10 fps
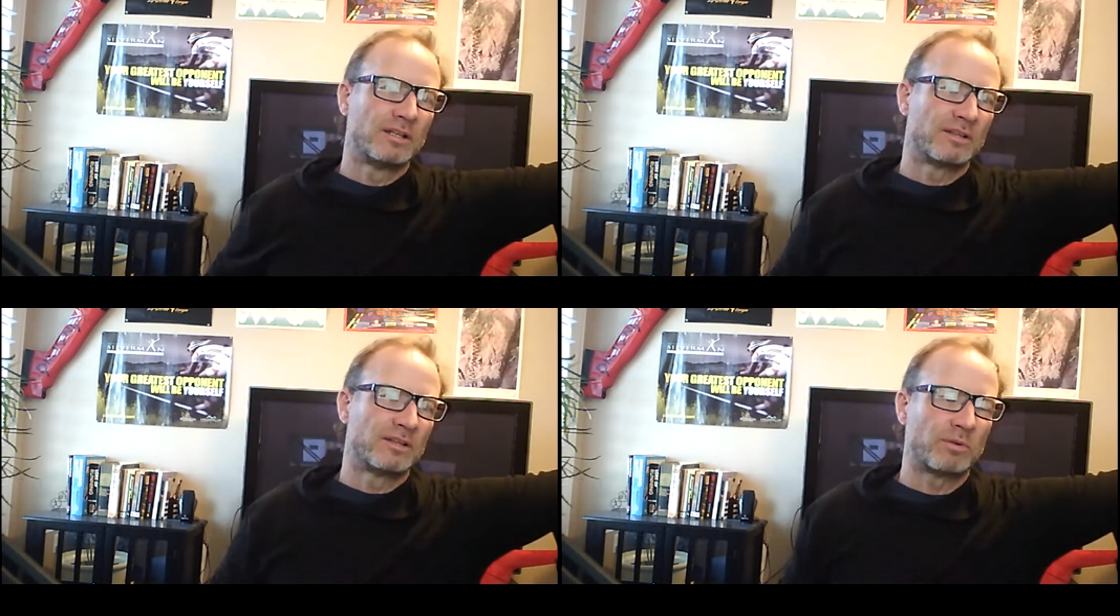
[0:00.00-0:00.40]

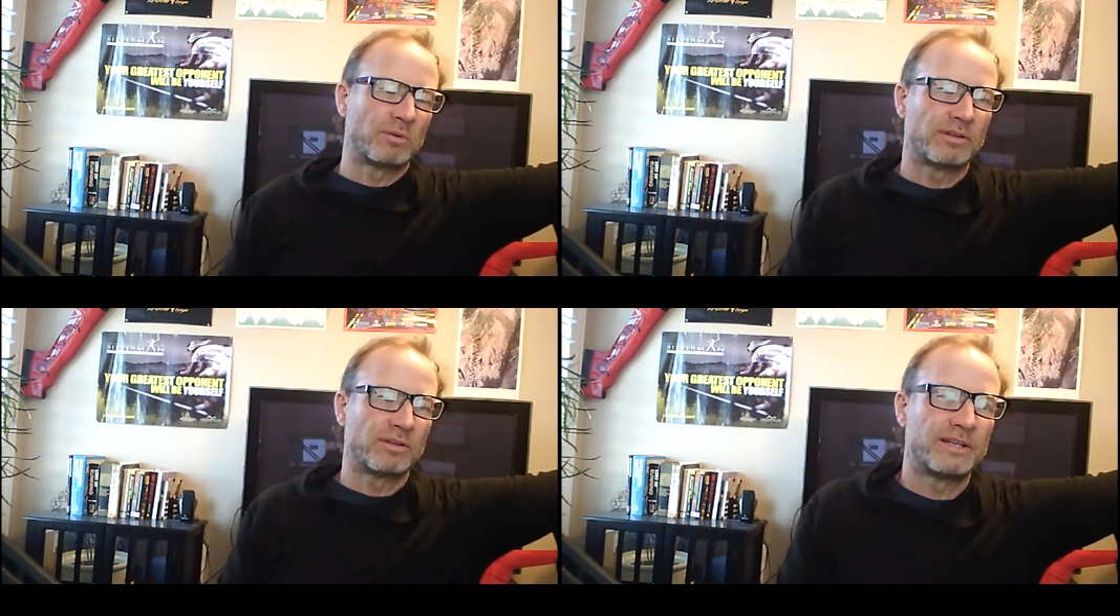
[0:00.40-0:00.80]
as
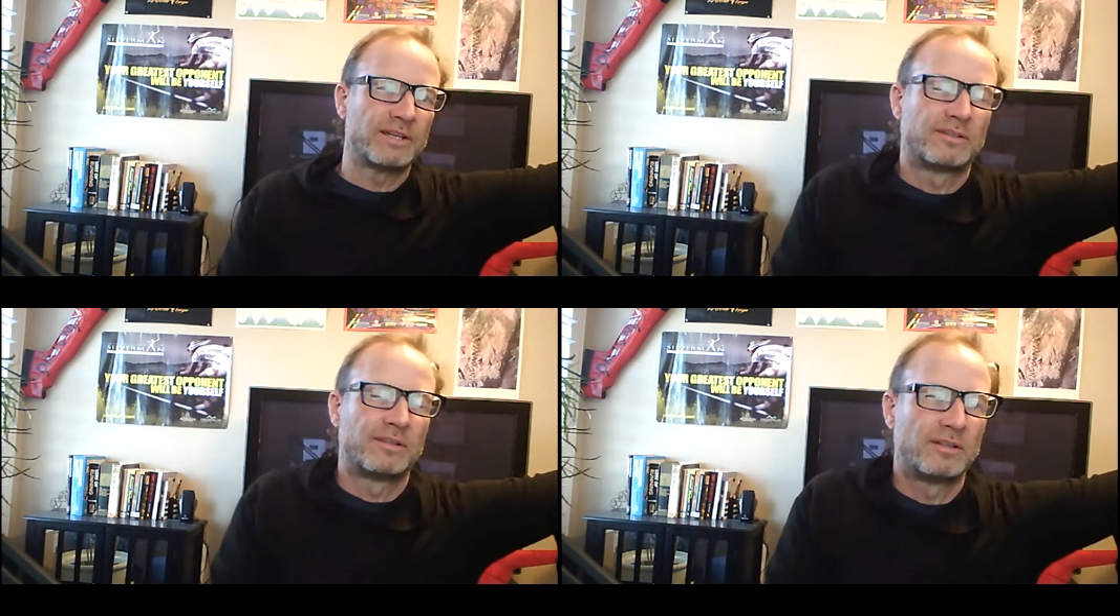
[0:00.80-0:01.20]
well
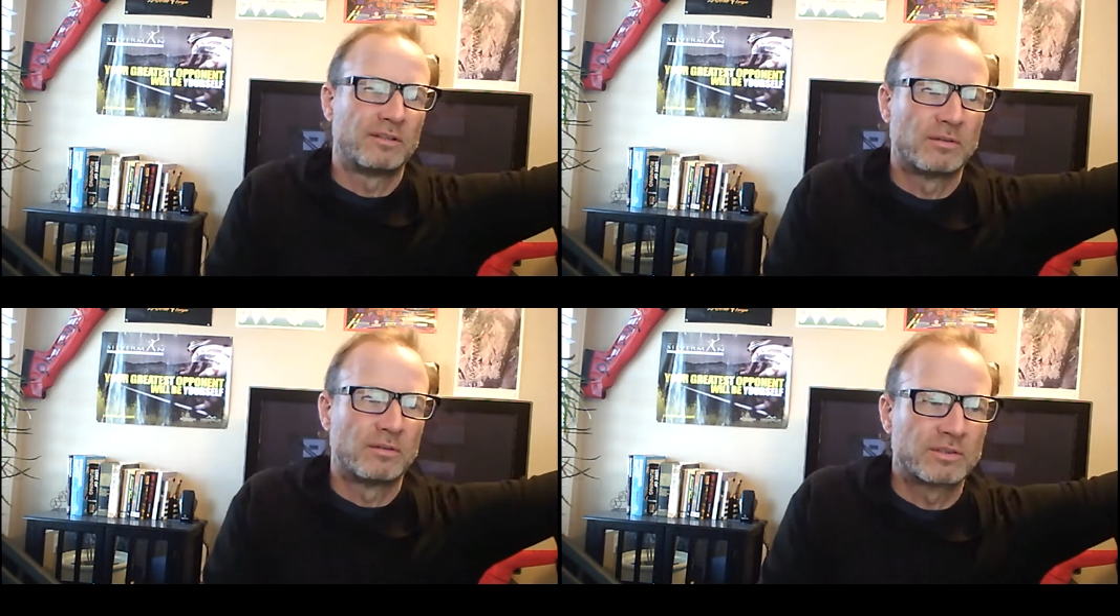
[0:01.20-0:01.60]
as the
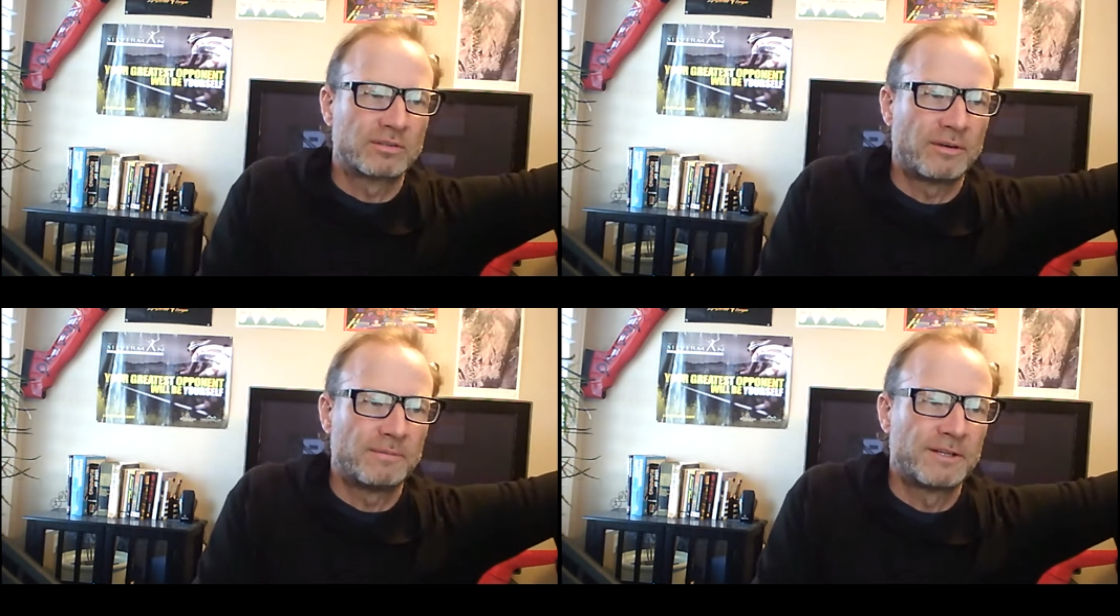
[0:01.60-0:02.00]
lower
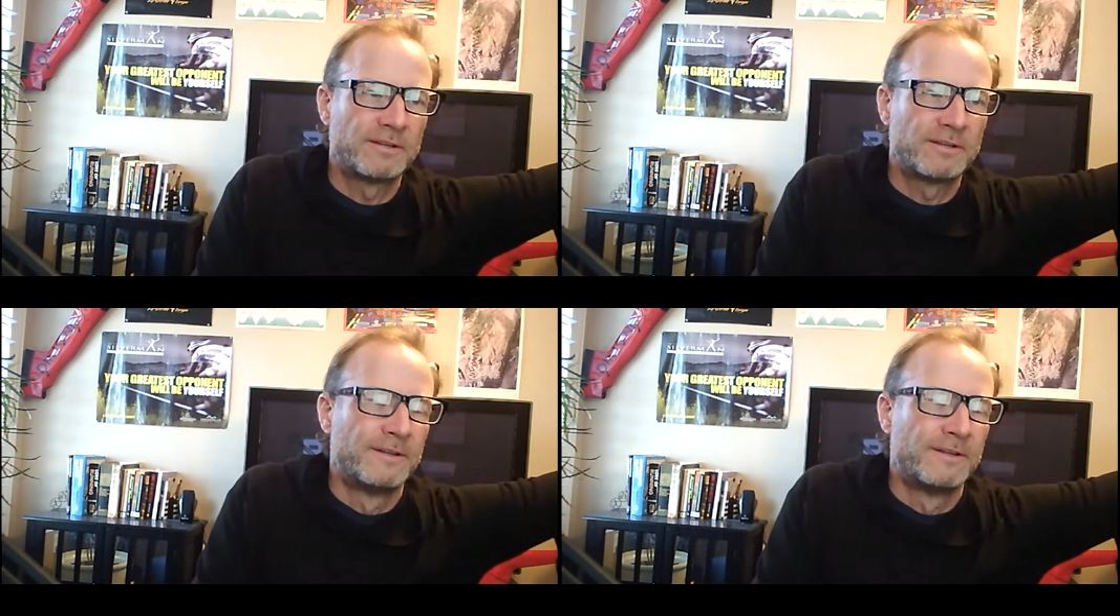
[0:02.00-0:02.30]
extremity.